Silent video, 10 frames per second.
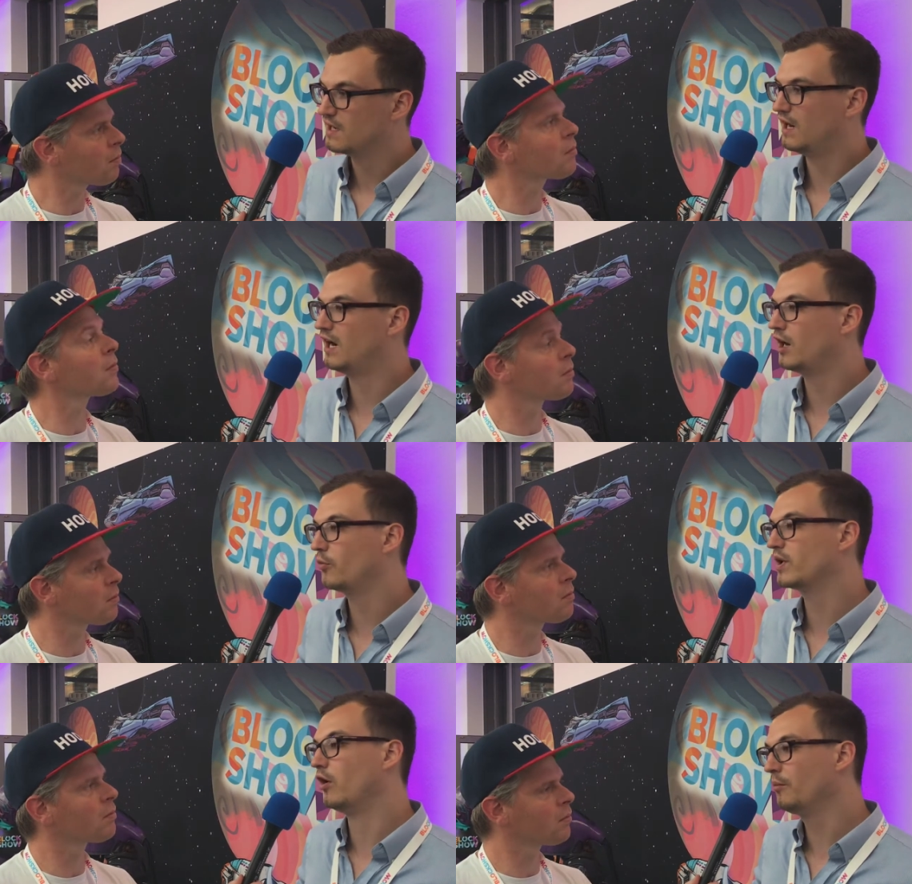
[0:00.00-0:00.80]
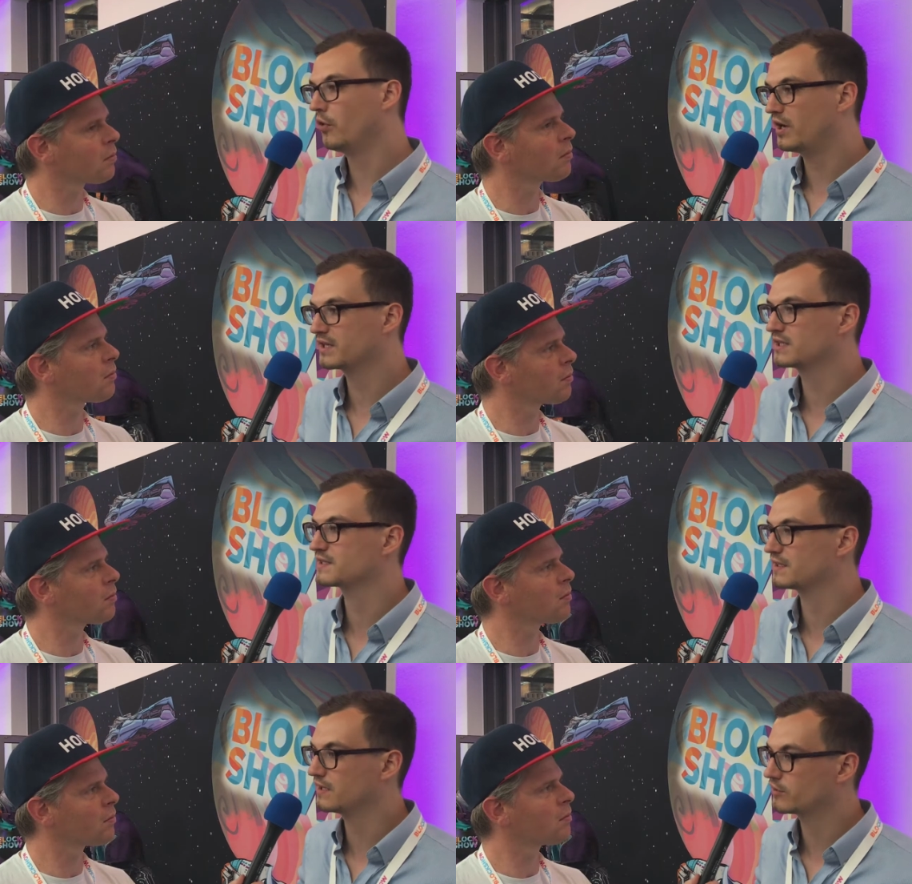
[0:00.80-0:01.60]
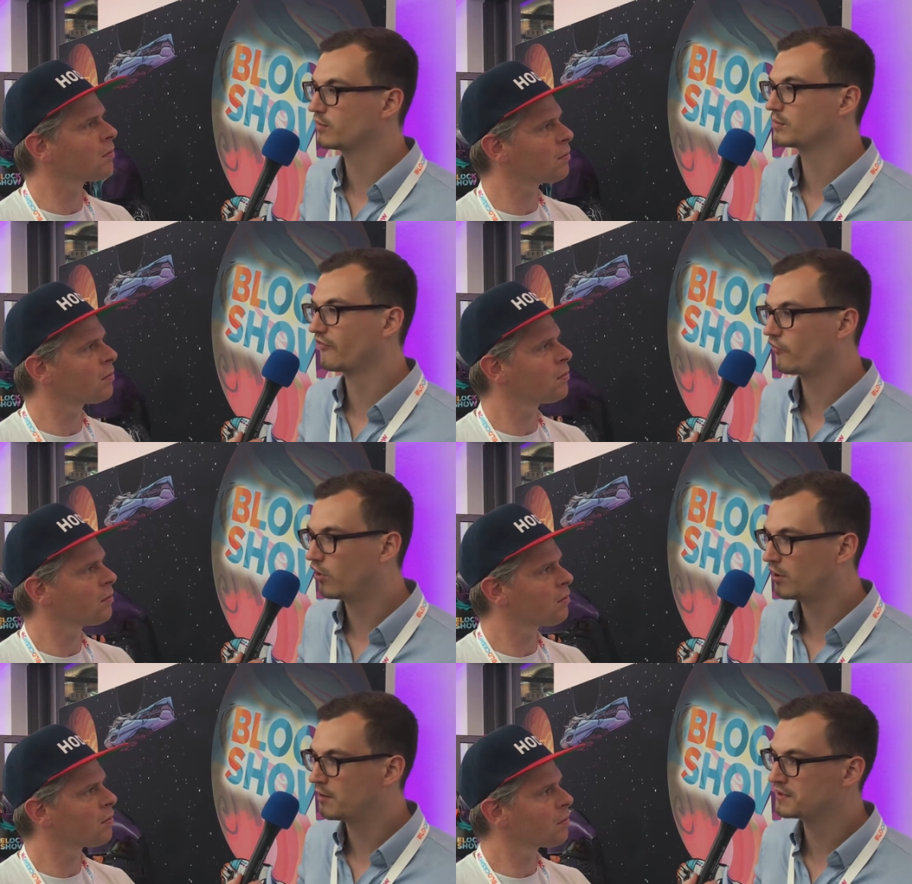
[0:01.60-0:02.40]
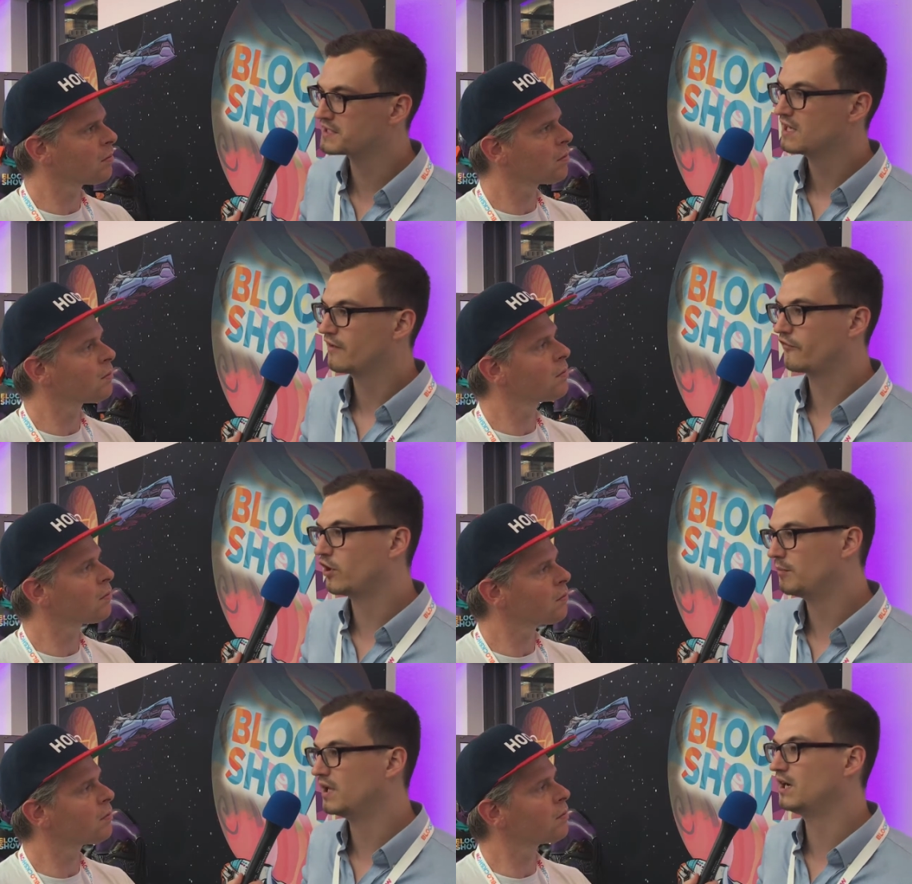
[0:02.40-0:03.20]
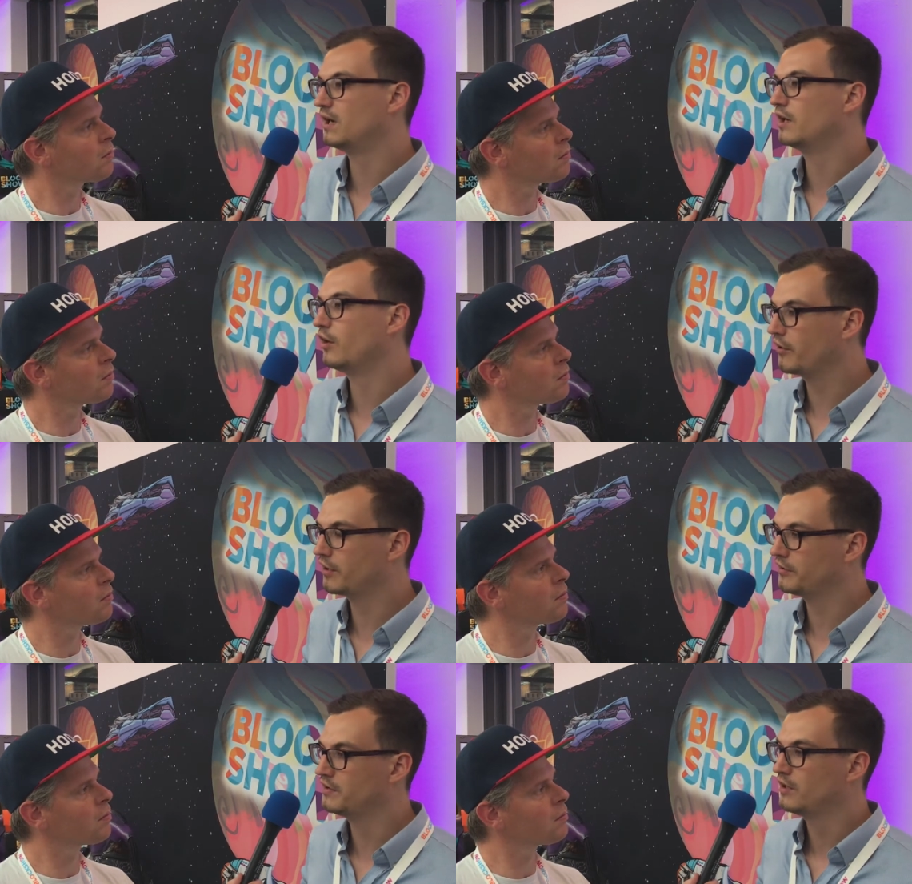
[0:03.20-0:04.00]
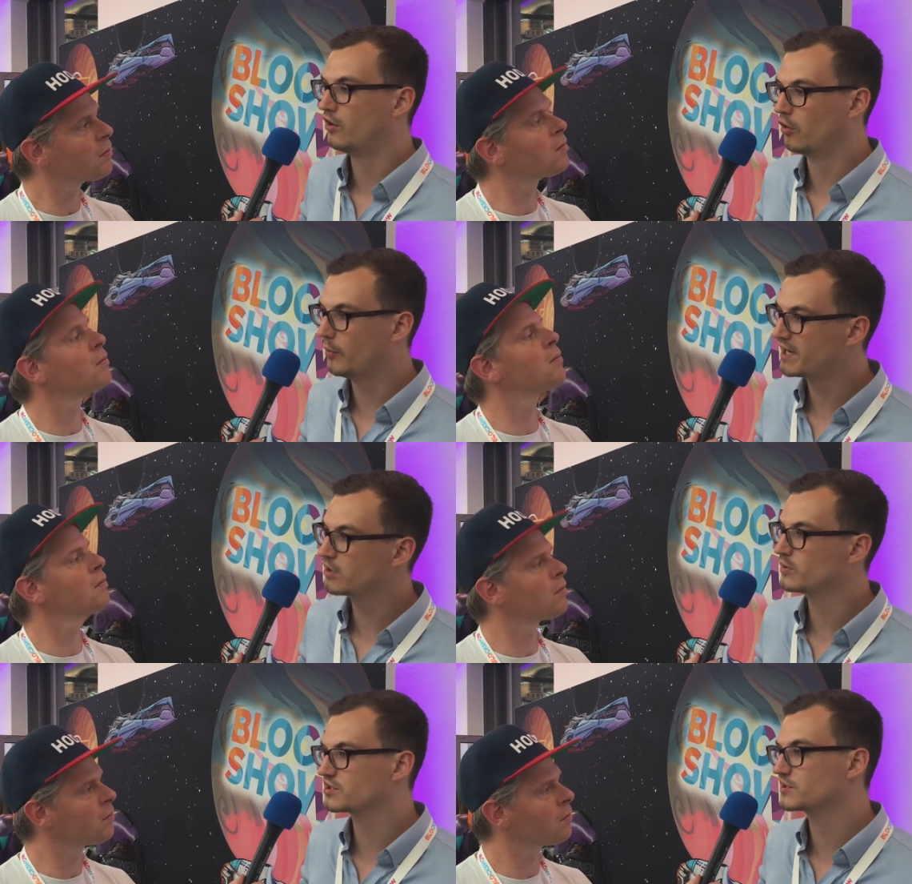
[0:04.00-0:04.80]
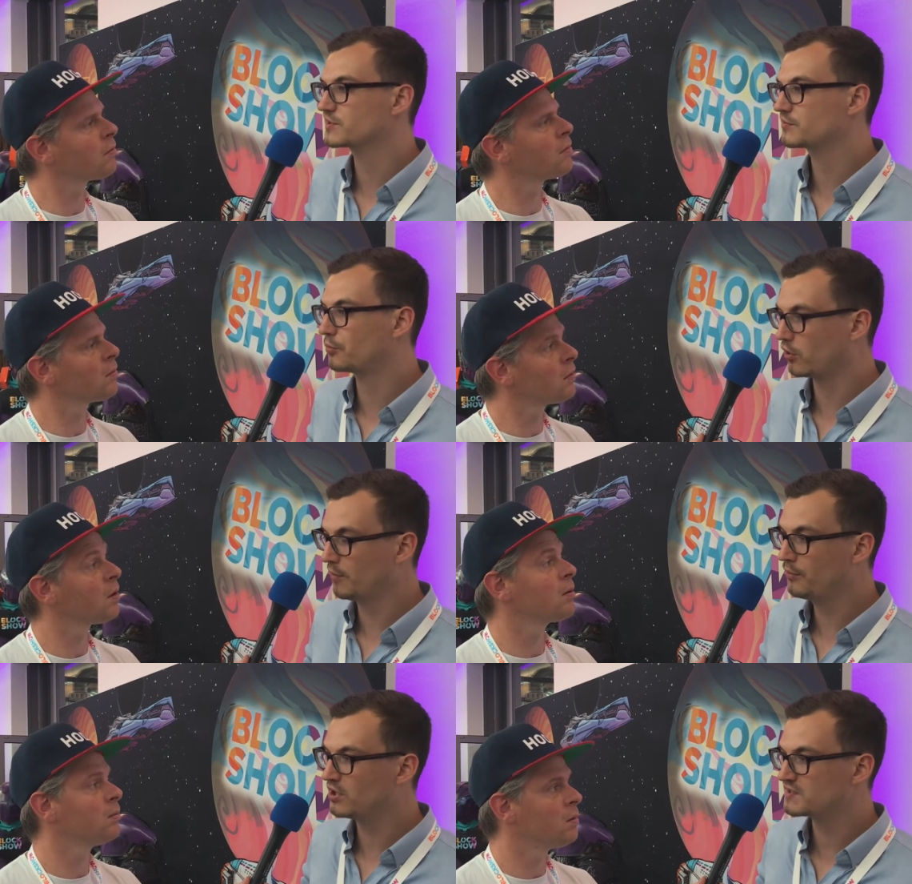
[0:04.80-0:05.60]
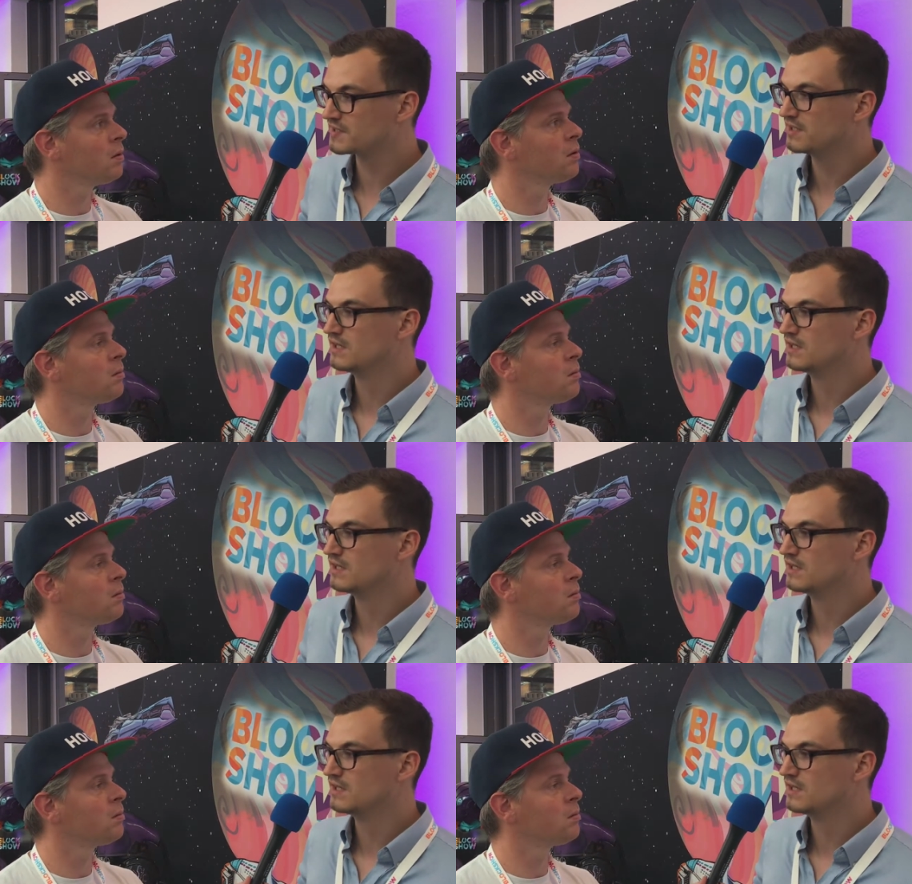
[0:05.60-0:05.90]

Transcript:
Speaker 1: Uh, we onboarded uh, crypto fund from uh, London already, which is Polympos.